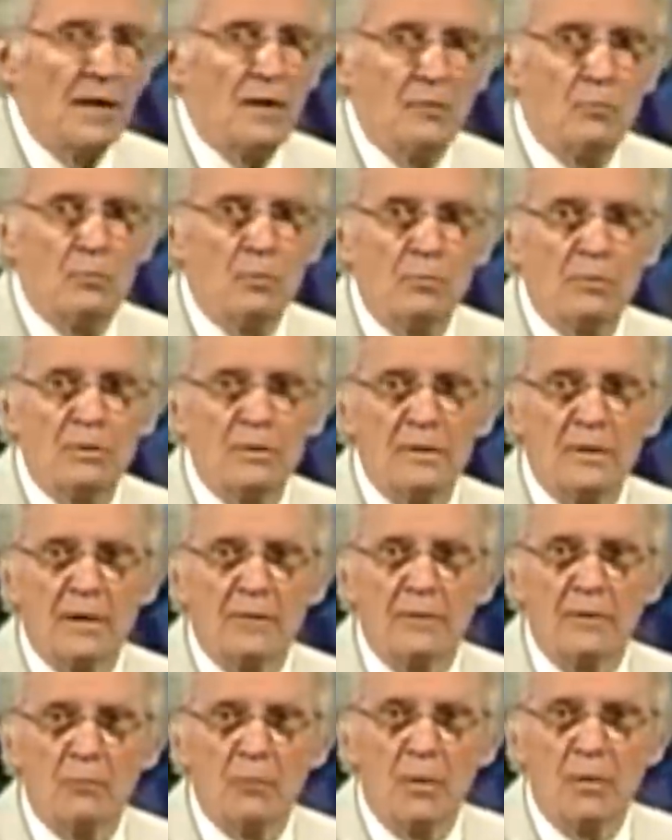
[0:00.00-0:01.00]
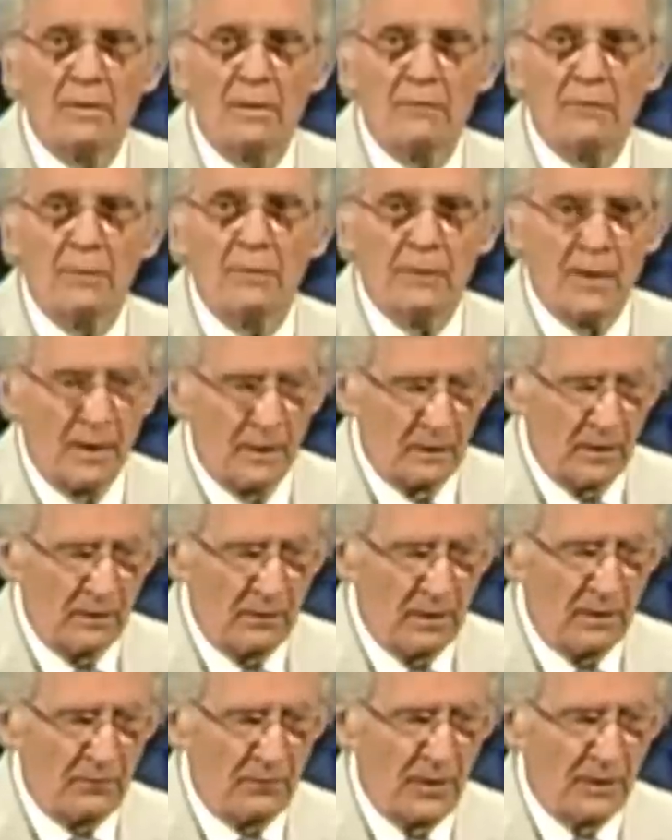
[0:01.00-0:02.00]
He wounded every one of them.
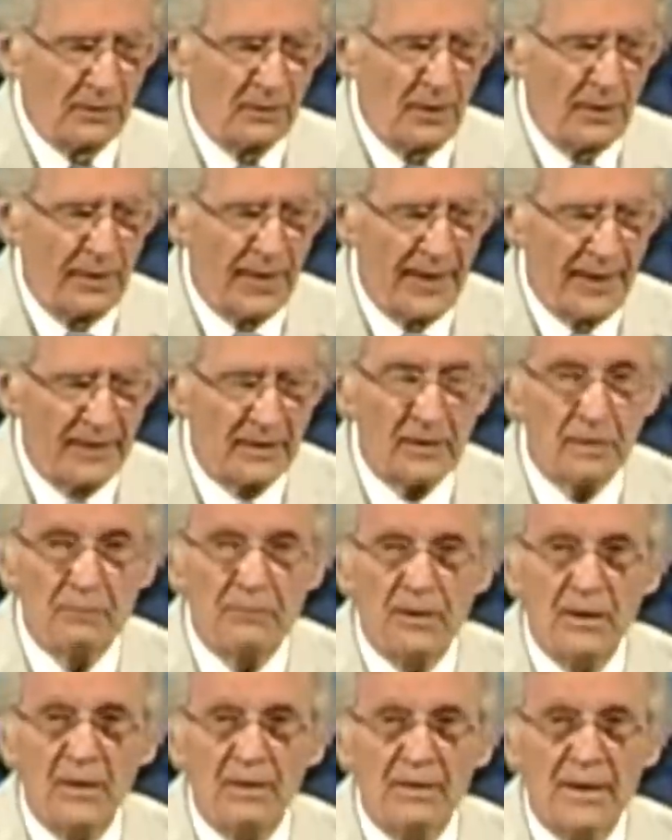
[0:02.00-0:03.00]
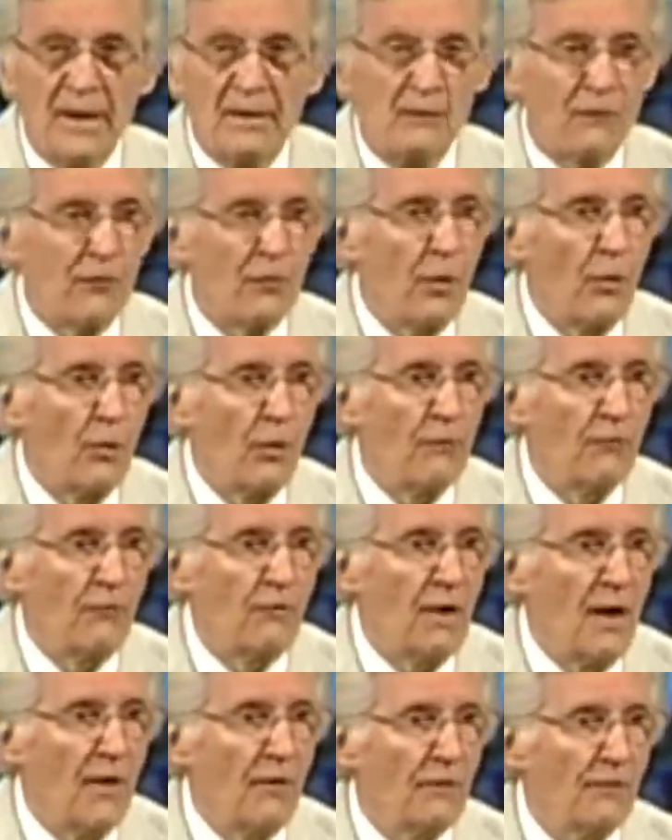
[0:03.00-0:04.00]
And, and, there had to be an outflow of
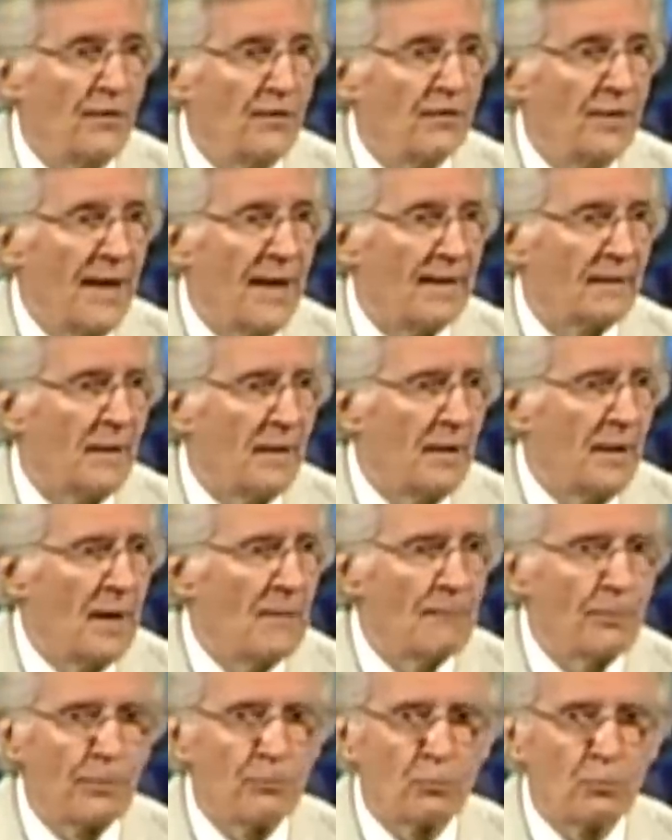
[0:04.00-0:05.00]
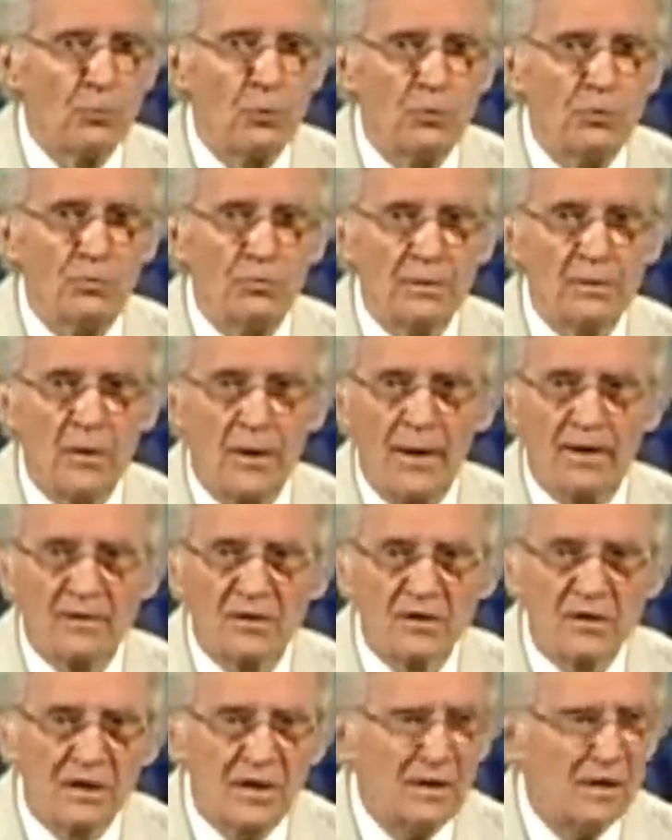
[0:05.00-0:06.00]
love in that upper room. And
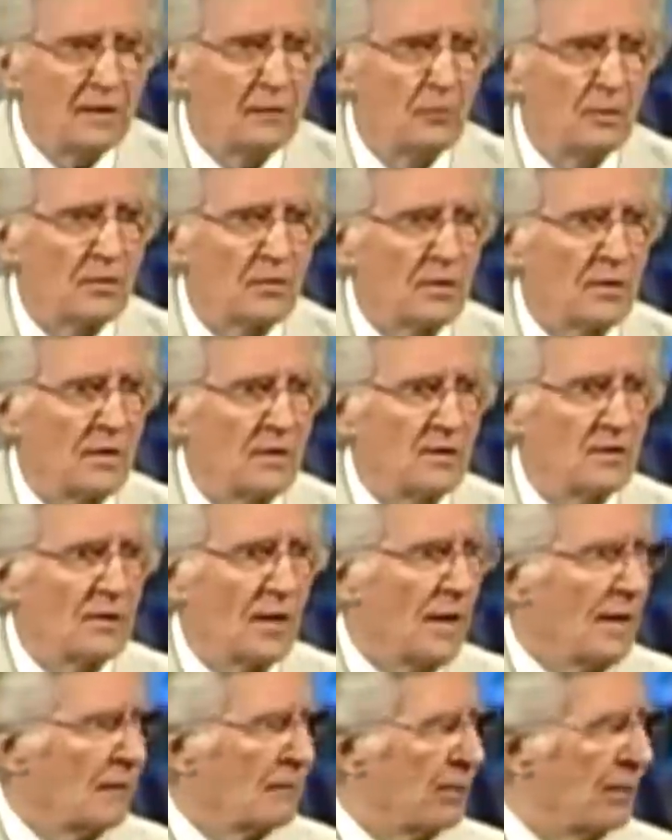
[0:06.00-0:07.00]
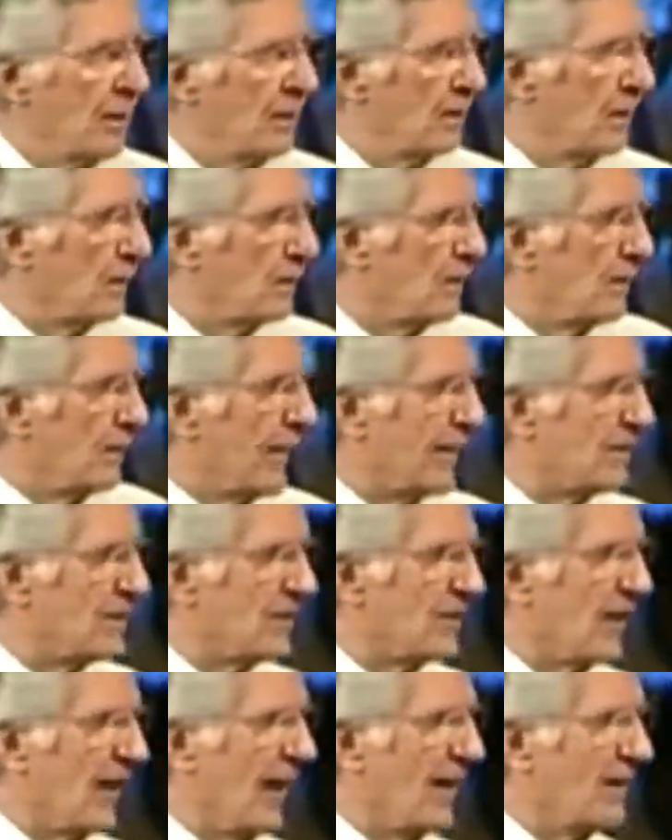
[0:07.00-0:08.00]
God's dealing with things. Peter could not
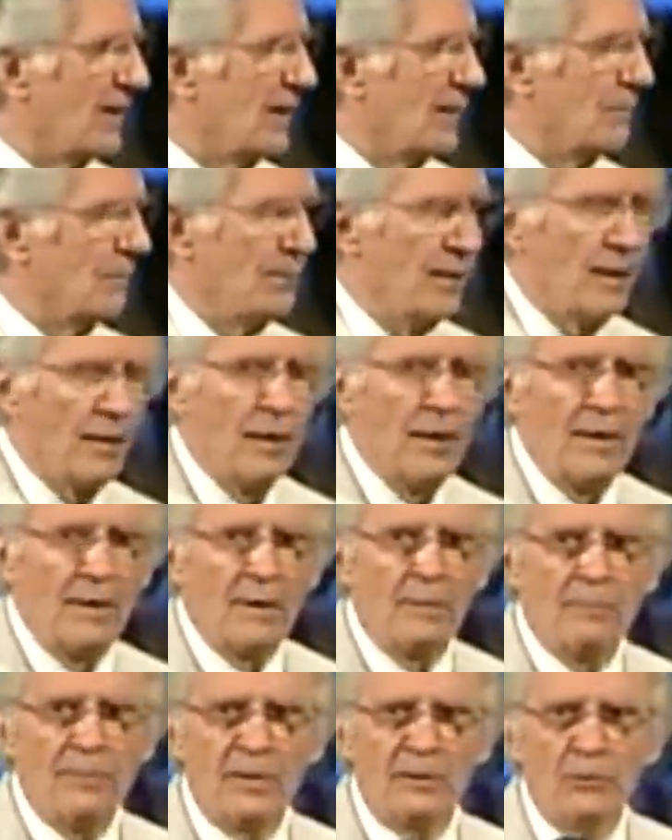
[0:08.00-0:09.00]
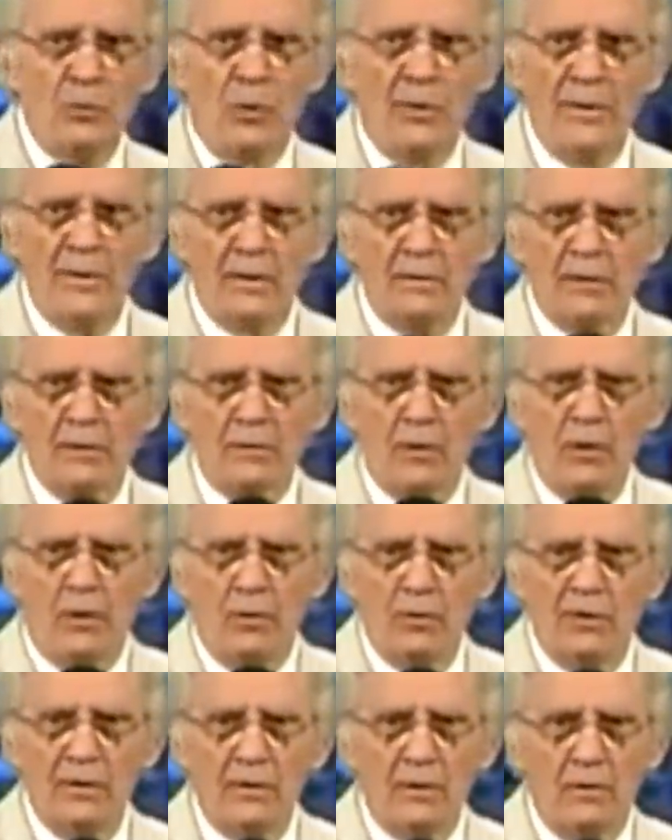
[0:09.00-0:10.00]
stand up there and be anointed of the
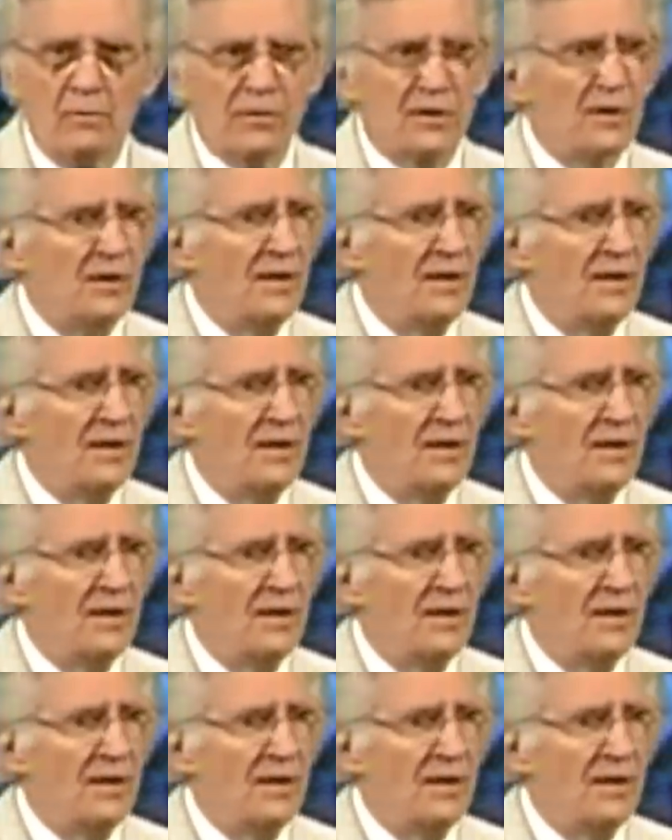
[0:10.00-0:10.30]
Holy Ghost.